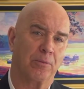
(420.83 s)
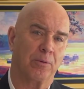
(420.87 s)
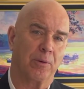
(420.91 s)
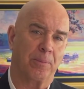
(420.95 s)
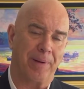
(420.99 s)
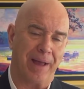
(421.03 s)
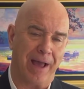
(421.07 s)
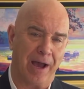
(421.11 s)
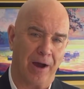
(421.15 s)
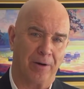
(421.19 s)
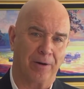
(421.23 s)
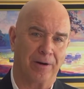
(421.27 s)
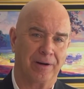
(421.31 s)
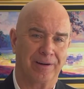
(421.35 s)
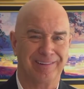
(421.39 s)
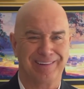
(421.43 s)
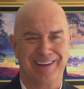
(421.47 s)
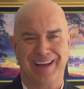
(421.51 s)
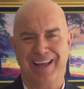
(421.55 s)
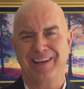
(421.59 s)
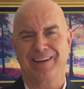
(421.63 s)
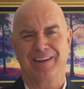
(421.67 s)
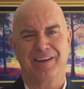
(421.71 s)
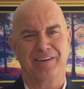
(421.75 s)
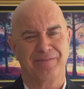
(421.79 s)
power.
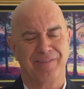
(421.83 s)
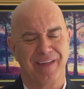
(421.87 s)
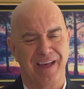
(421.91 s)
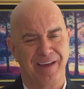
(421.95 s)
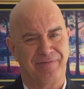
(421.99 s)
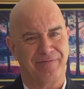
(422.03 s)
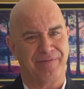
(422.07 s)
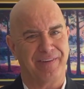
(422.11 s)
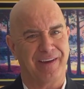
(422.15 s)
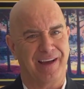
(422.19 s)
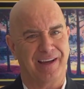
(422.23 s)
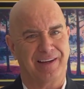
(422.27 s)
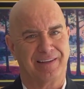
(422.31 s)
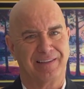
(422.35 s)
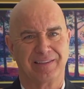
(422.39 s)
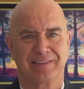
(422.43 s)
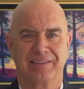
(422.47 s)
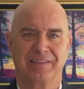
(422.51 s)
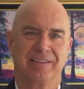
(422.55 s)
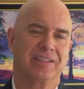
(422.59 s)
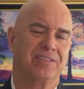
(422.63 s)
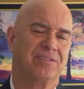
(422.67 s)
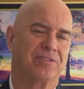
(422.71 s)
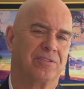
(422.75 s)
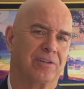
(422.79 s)
I love that fact.
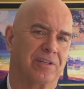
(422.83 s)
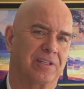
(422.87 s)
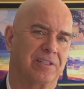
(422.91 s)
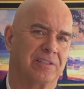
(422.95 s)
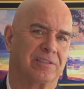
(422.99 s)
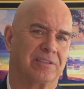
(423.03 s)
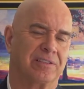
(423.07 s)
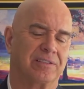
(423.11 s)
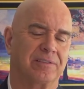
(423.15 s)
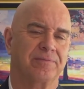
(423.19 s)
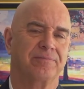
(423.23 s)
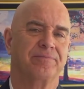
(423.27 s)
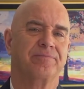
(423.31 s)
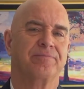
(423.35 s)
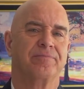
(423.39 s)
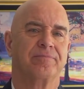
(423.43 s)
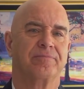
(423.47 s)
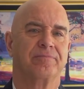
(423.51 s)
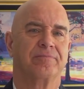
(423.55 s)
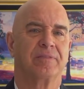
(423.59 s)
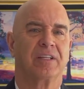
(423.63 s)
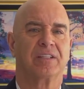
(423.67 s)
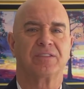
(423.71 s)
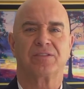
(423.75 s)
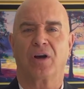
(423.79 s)
That's crazy.
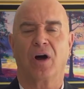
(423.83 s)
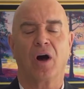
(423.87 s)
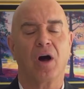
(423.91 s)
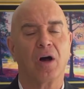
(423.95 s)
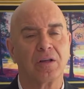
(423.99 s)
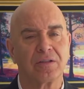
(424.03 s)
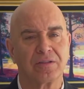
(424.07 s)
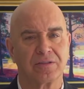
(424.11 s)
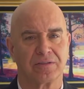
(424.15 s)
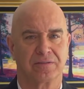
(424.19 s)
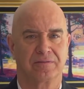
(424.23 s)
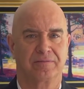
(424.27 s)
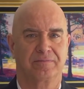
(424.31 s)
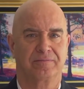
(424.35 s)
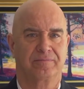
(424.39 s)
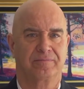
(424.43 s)
That's awesome.